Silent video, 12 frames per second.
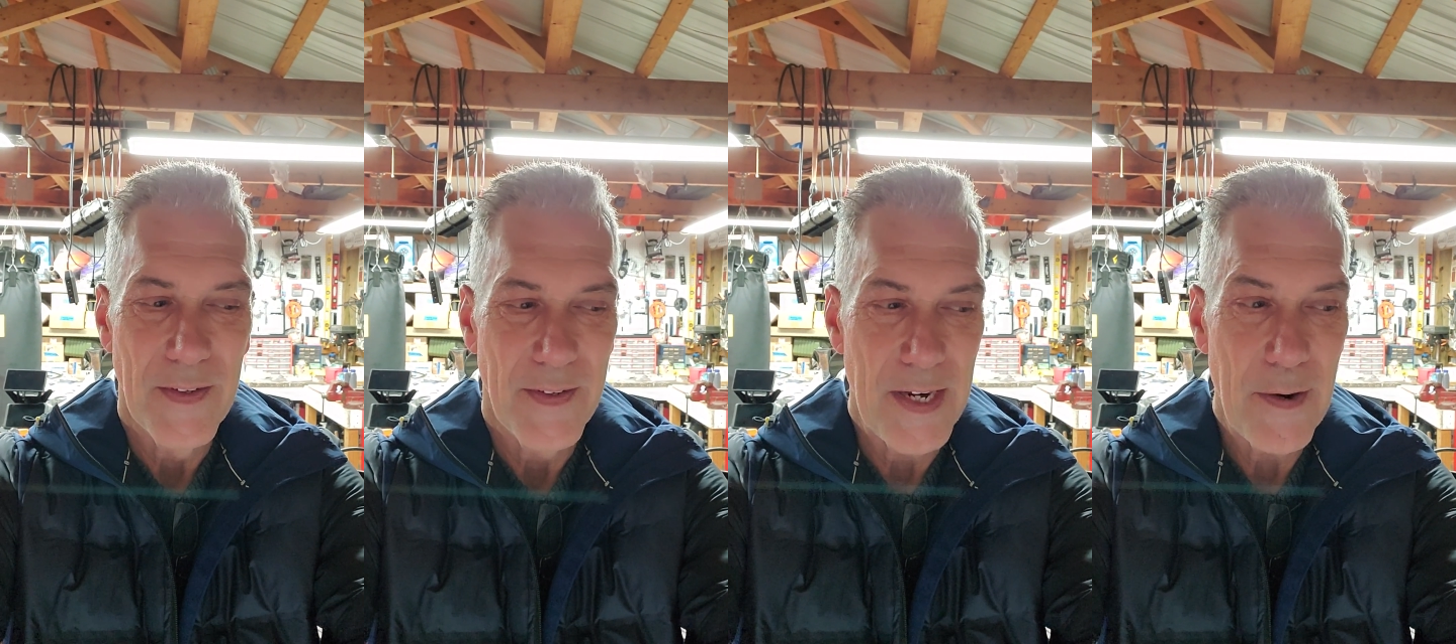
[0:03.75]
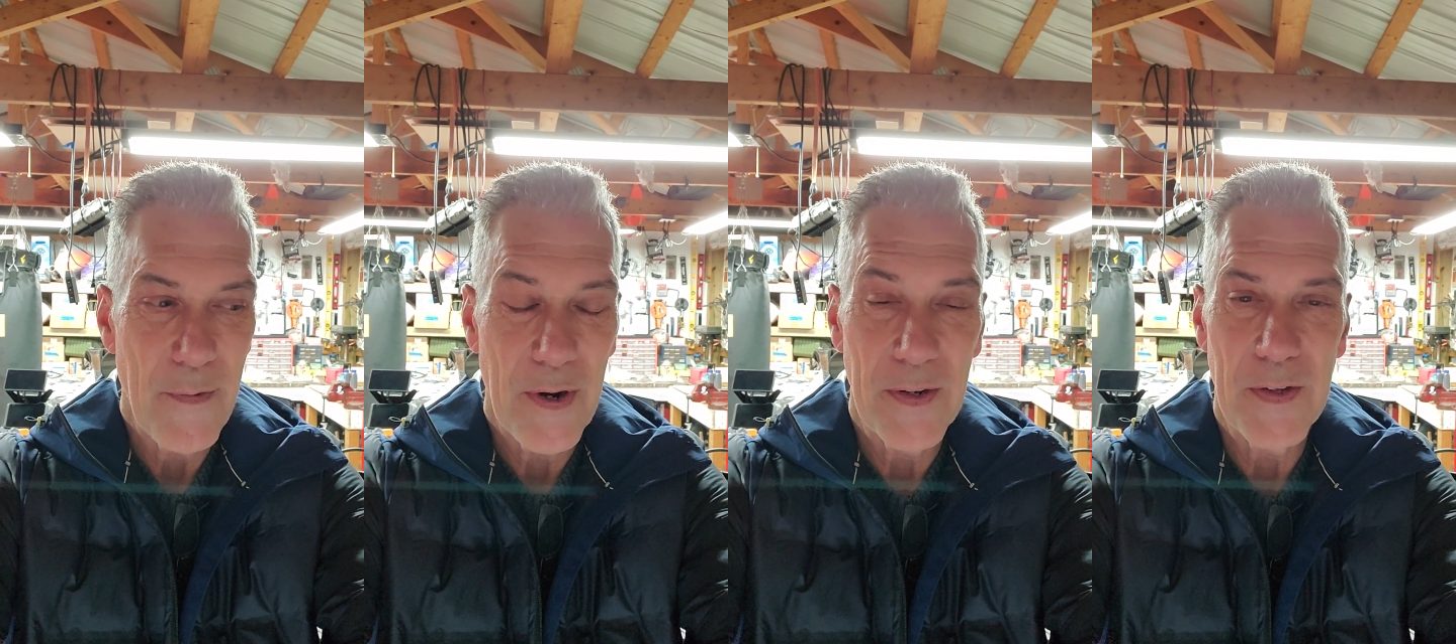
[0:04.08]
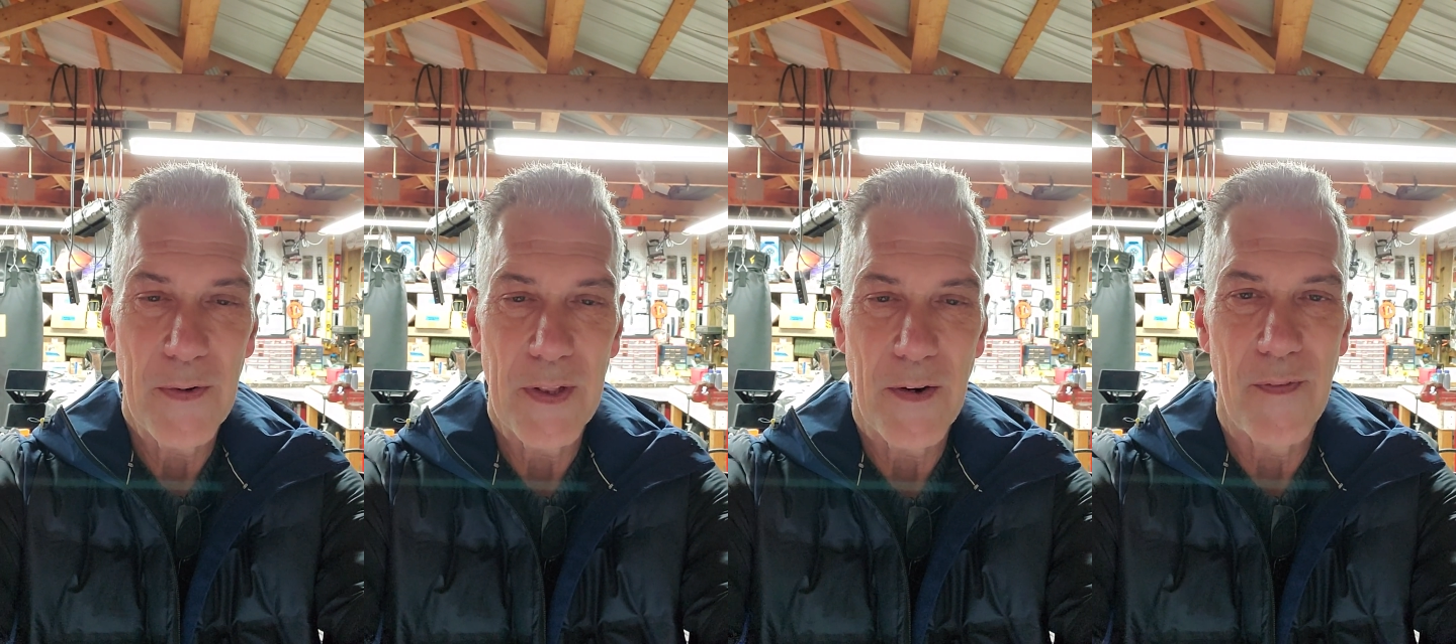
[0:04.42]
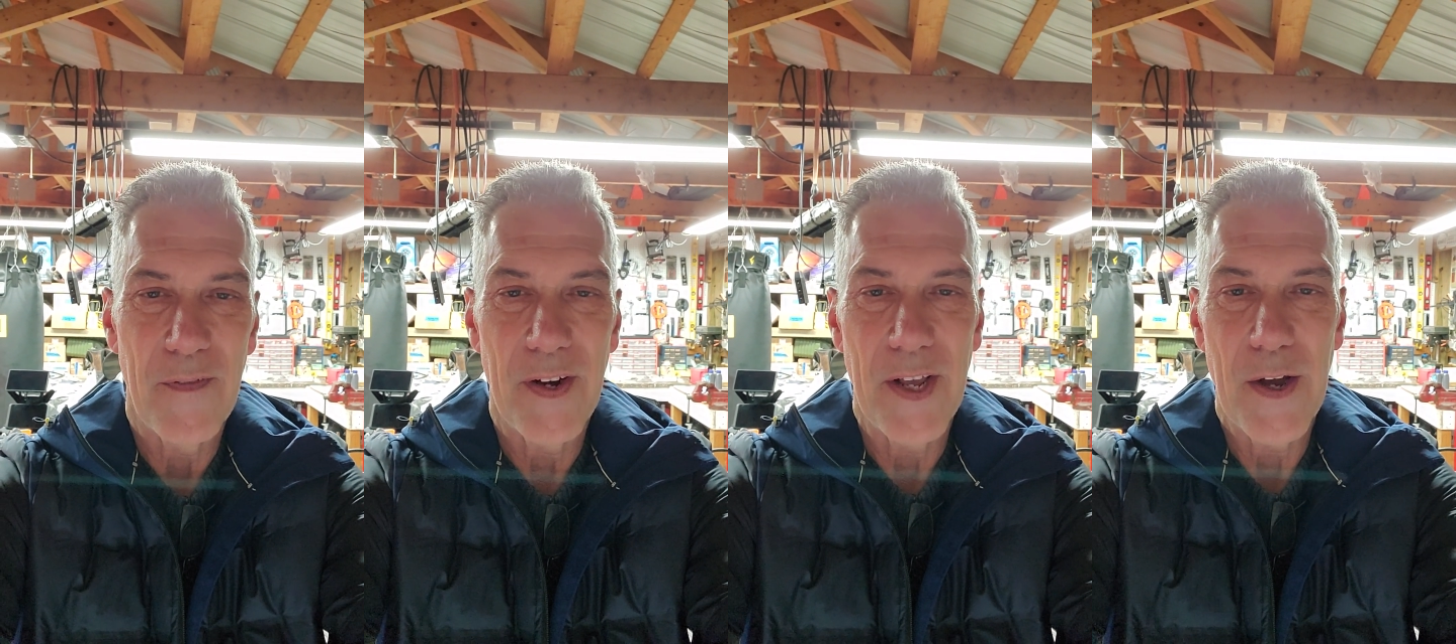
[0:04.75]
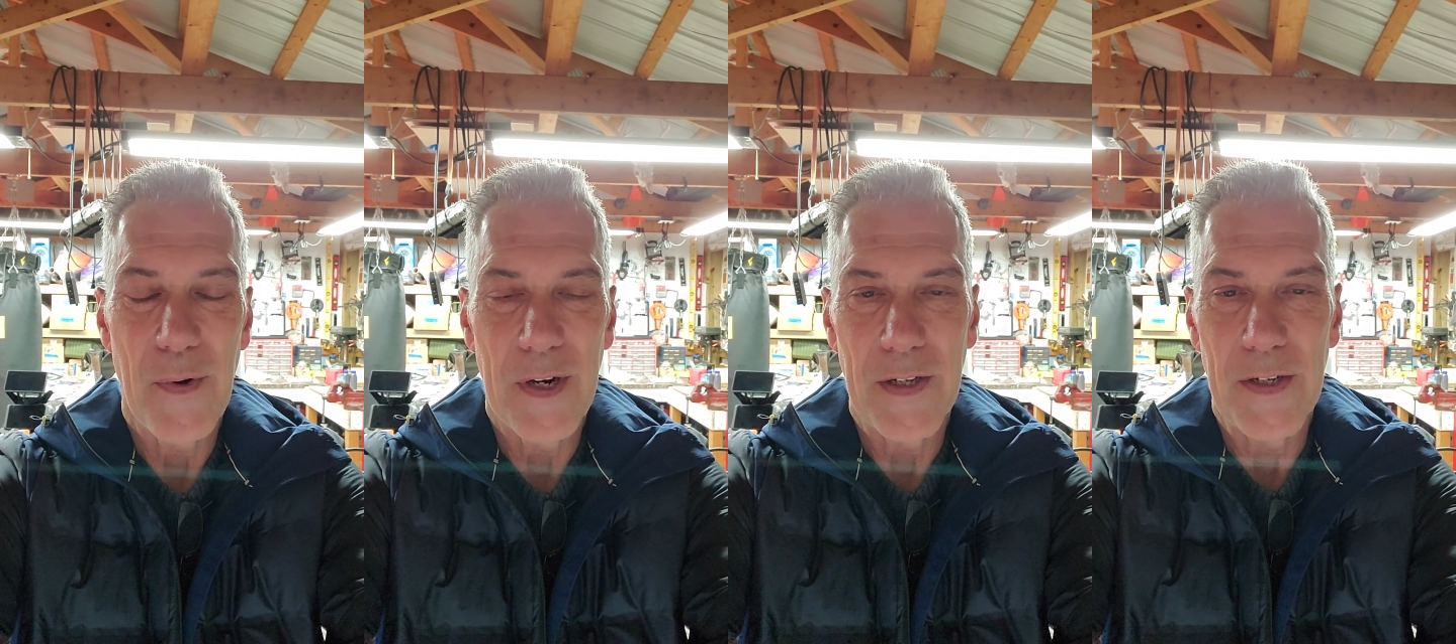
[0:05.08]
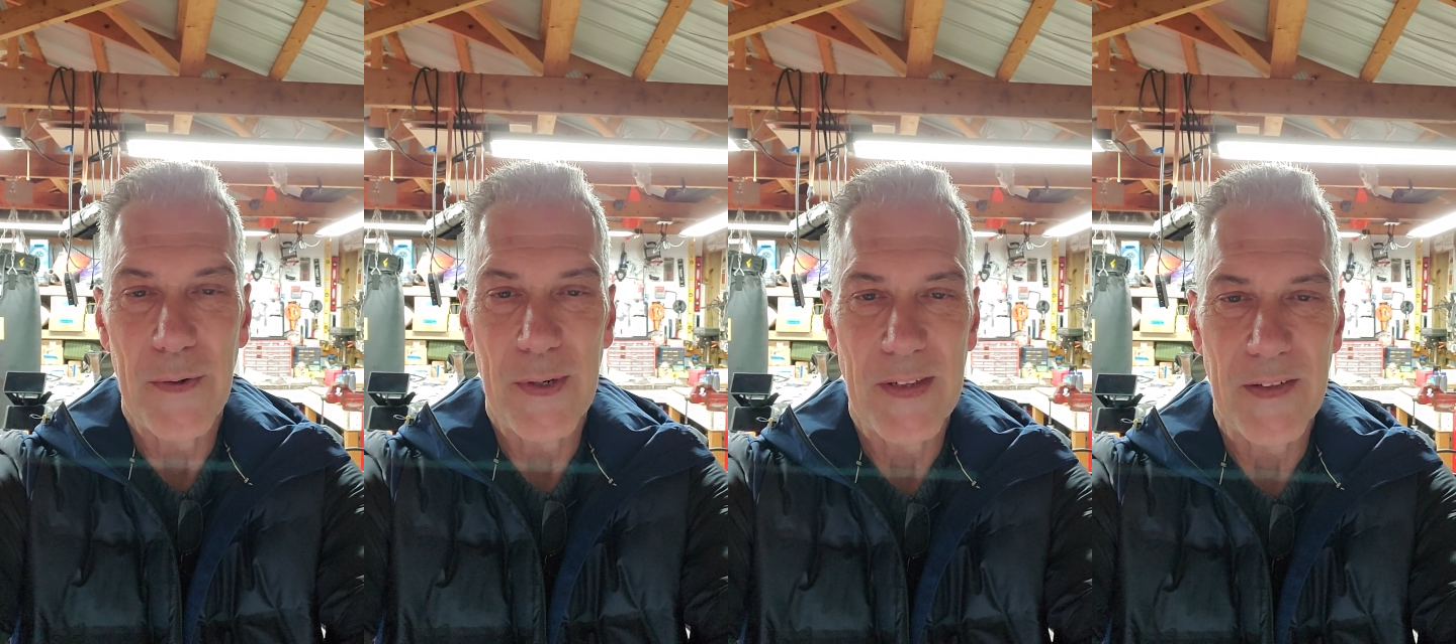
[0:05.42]
Today we're going to do a little video on a
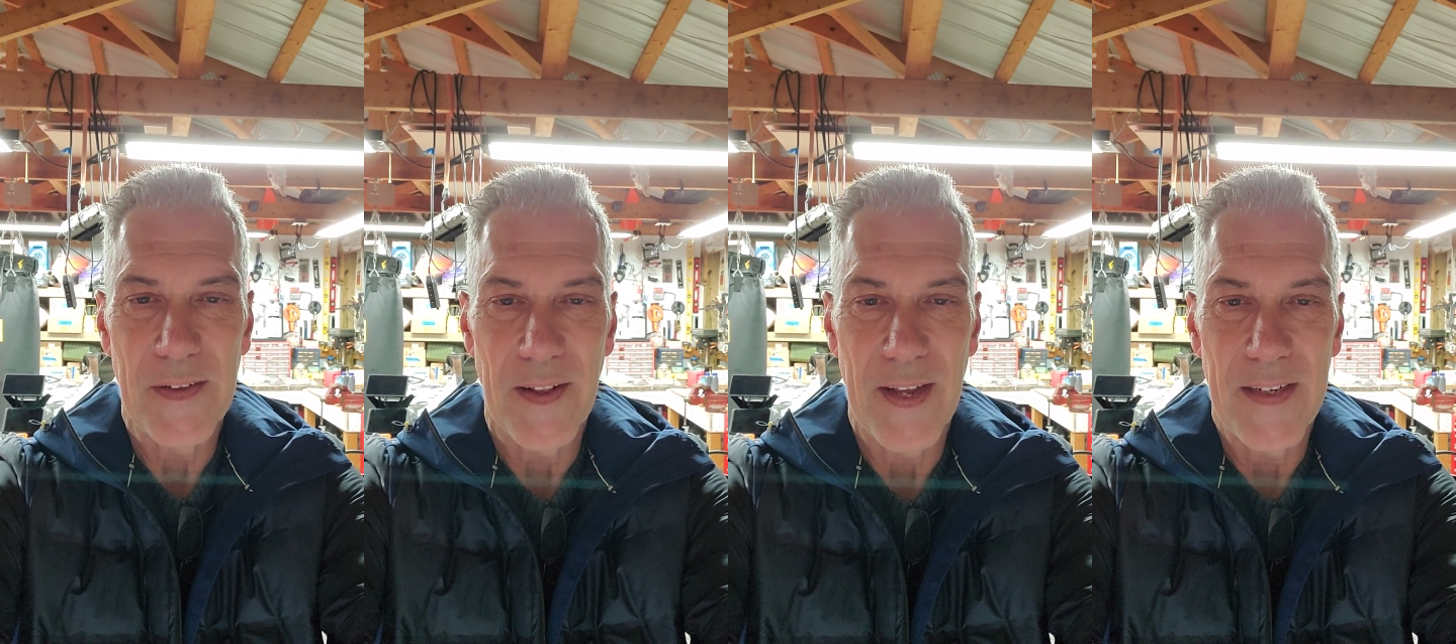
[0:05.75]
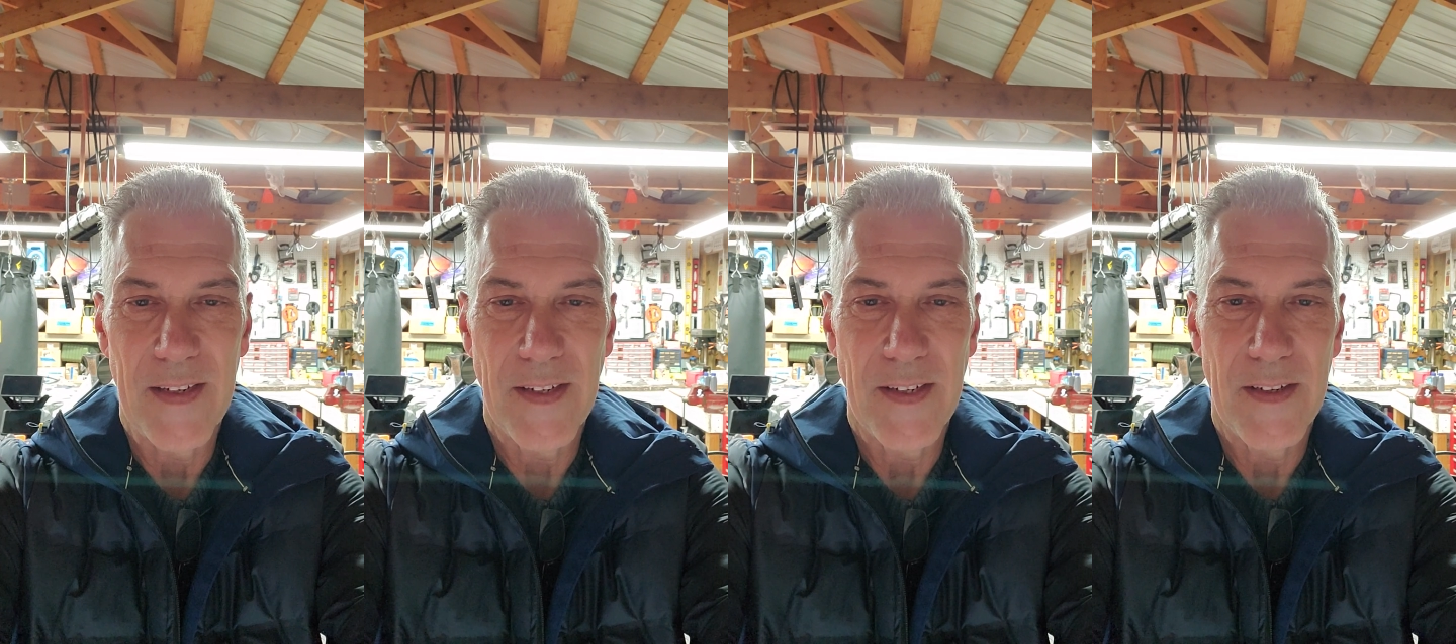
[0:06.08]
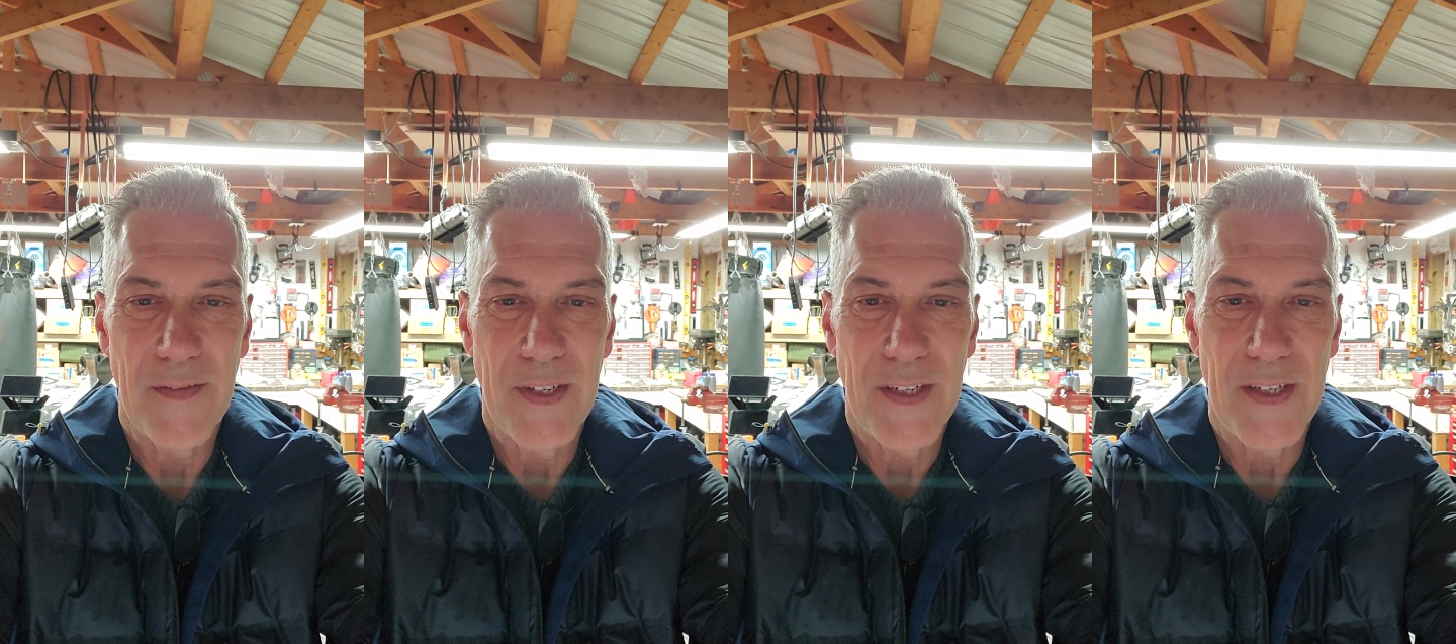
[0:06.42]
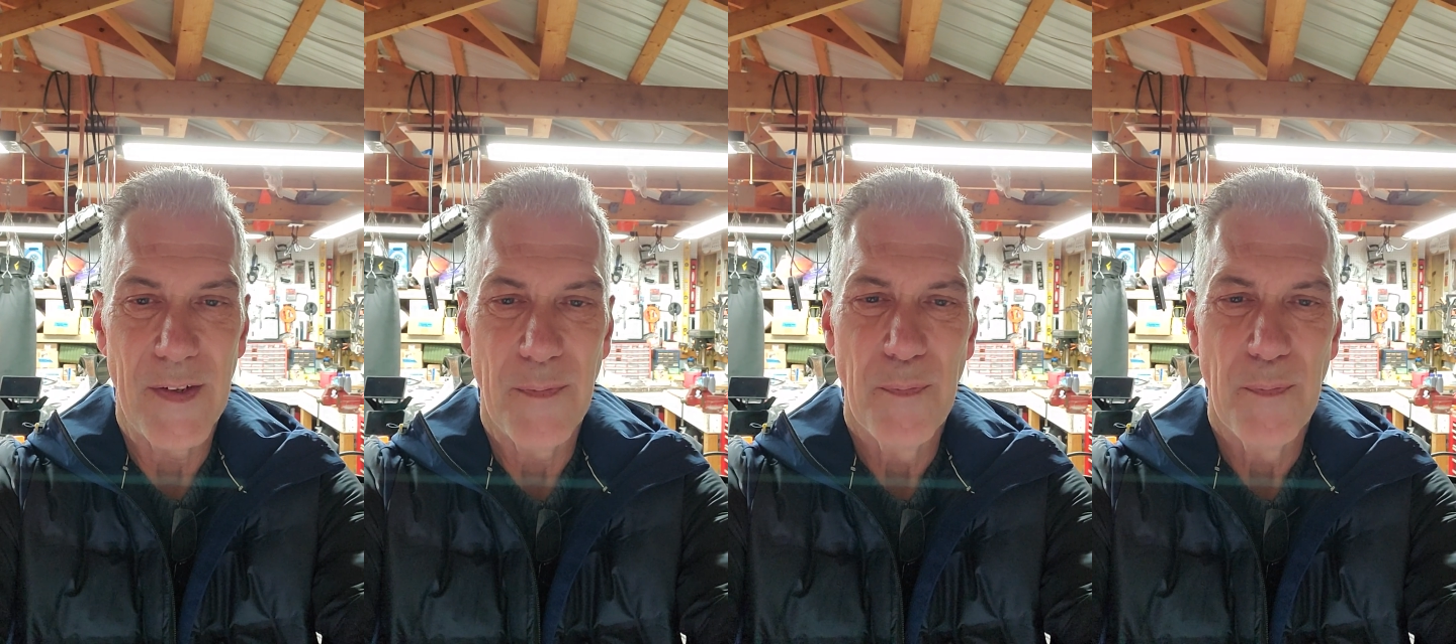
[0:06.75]
new installation of a